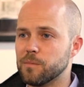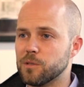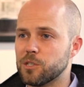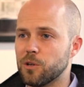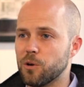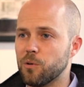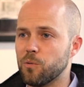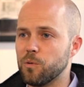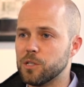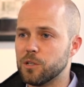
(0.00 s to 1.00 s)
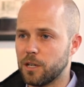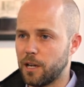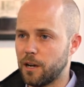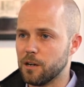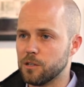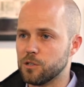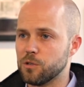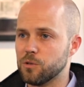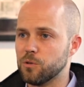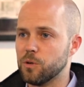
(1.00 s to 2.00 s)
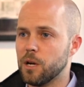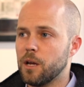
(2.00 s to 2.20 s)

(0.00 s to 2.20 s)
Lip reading: So we took care to